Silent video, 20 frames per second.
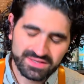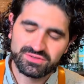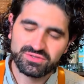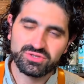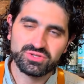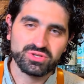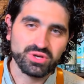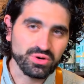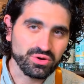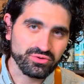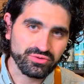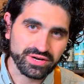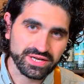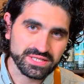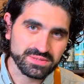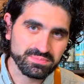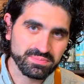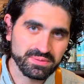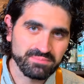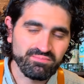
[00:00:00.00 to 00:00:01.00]
So
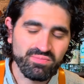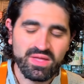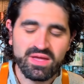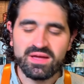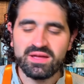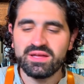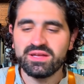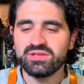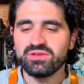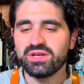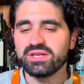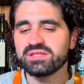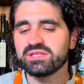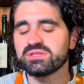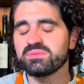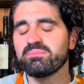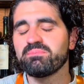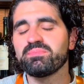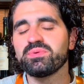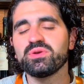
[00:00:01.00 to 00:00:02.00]
crisp. You get
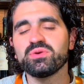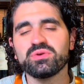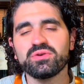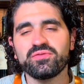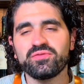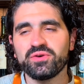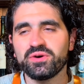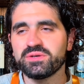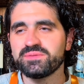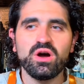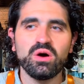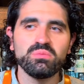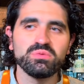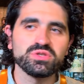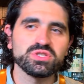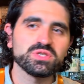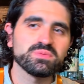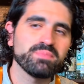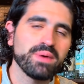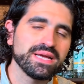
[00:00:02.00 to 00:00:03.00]
this beautiful,
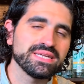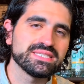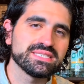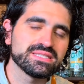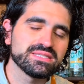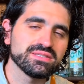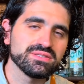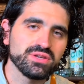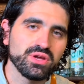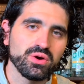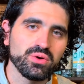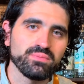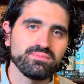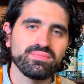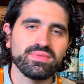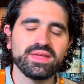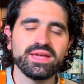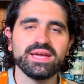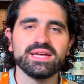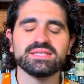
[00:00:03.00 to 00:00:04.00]
almost spiced note.
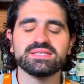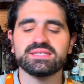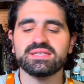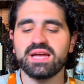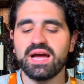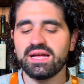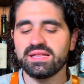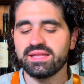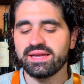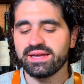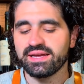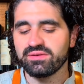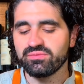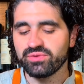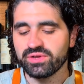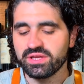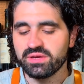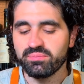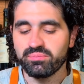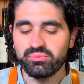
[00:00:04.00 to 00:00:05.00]
It's got like a
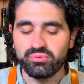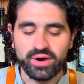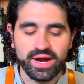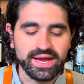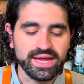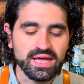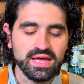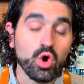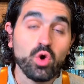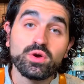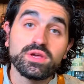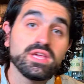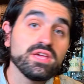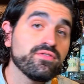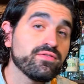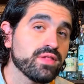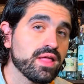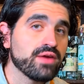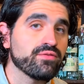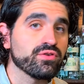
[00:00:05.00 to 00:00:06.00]
really bright oaky
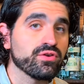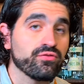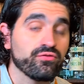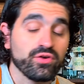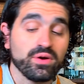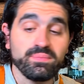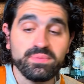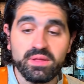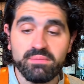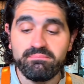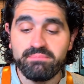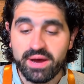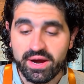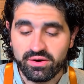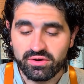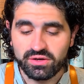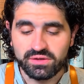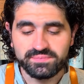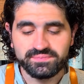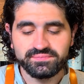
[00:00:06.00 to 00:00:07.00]
flavor from the
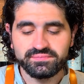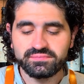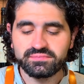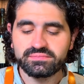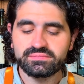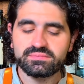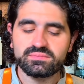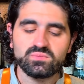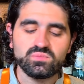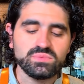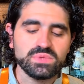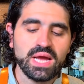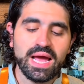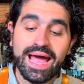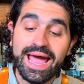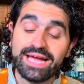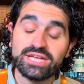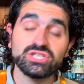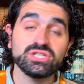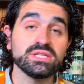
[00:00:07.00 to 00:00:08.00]
barrel.
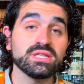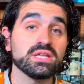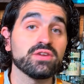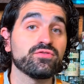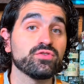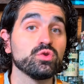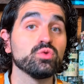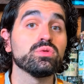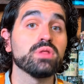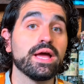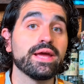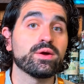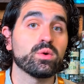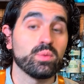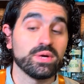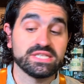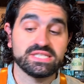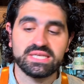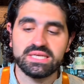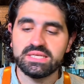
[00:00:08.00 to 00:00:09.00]
I actually think that if you like
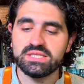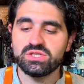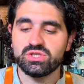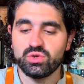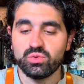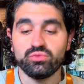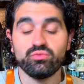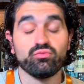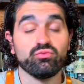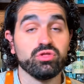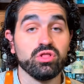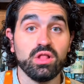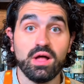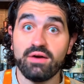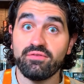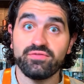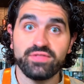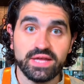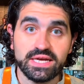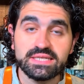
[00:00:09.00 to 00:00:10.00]
whiskeys, you'd
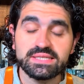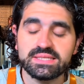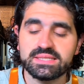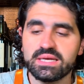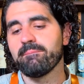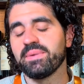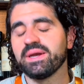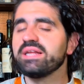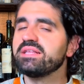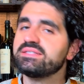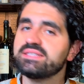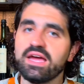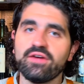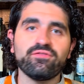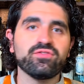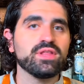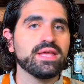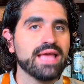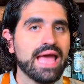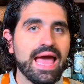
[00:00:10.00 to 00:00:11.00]
love this, but it
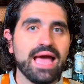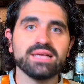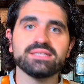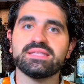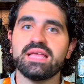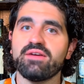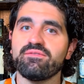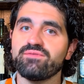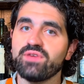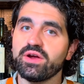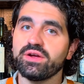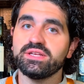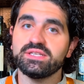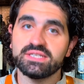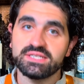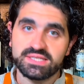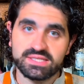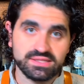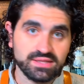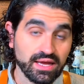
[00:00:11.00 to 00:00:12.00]
definitely has that very
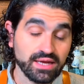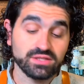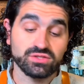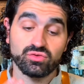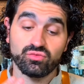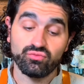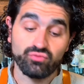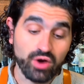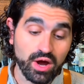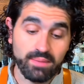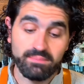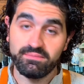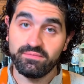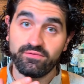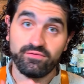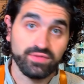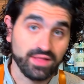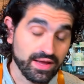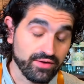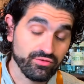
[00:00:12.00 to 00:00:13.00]
distinct rum
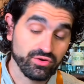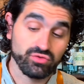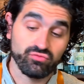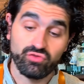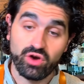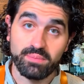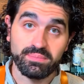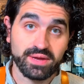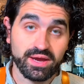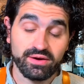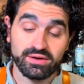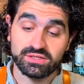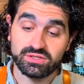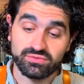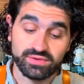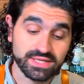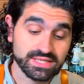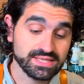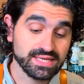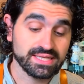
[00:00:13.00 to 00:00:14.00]
flavor and rum
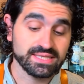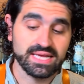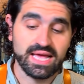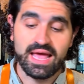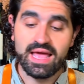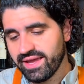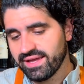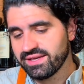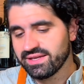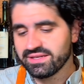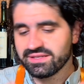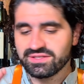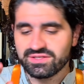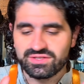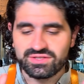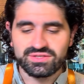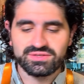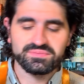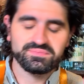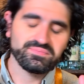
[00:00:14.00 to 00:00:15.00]
characteristics. It
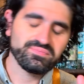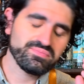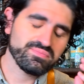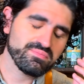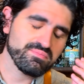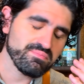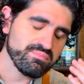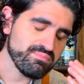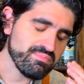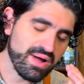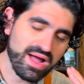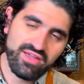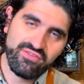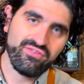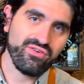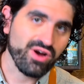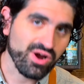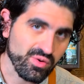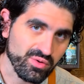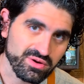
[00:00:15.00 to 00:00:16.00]
is by
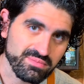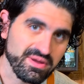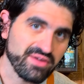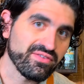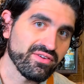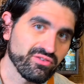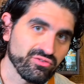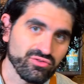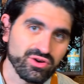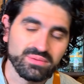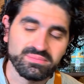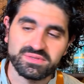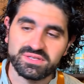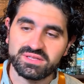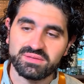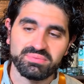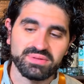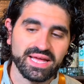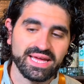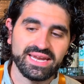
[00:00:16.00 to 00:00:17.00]
far one of my favorite rums
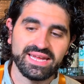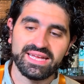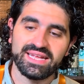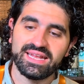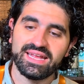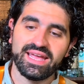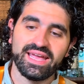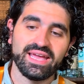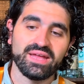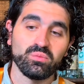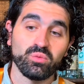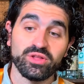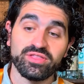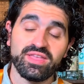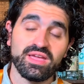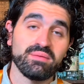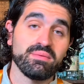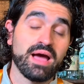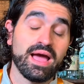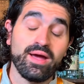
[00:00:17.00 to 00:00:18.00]
on the planet, and
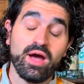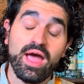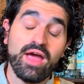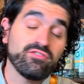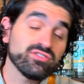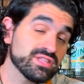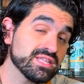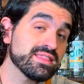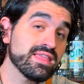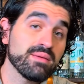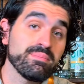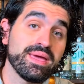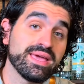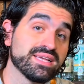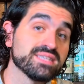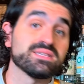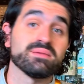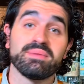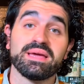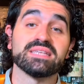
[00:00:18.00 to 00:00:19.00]
everything they
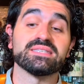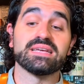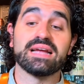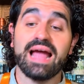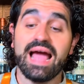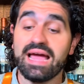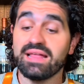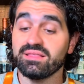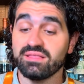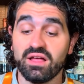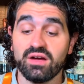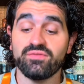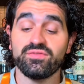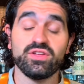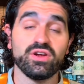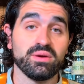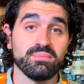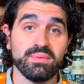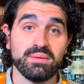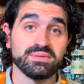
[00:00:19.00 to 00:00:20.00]
make is amazing. I love
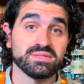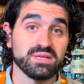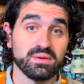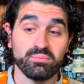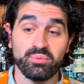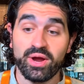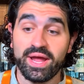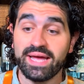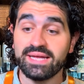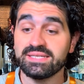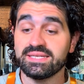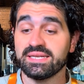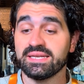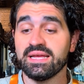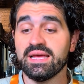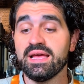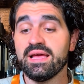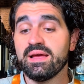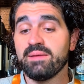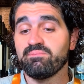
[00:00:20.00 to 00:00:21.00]
them as a brand,
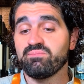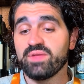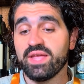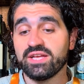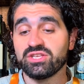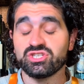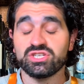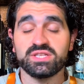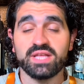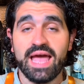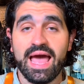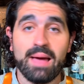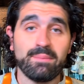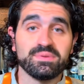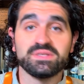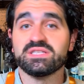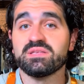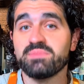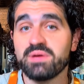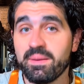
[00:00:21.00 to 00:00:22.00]
and it just
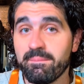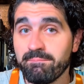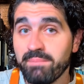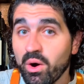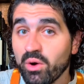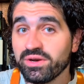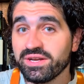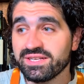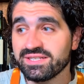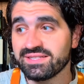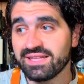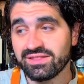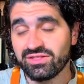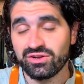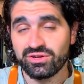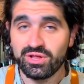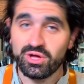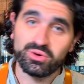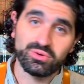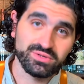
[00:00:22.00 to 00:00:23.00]
happens to be a bonus that
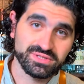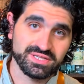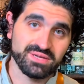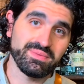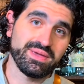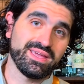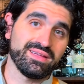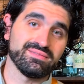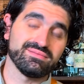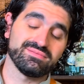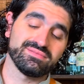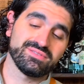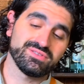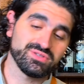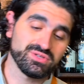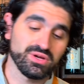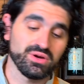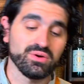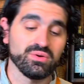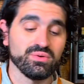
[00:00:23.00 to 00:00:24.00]
they're local to me.
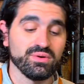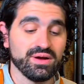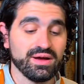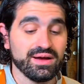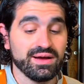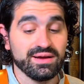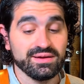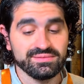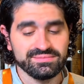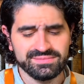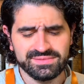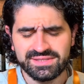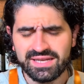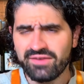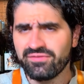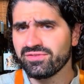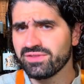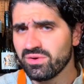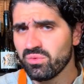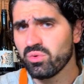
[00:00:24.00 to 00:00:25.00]
So
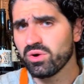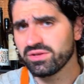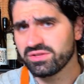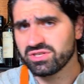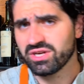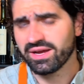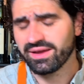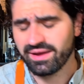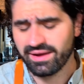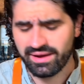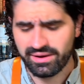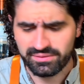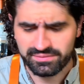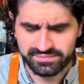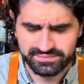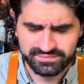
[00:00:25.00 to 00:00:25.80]
definitely worth checking out.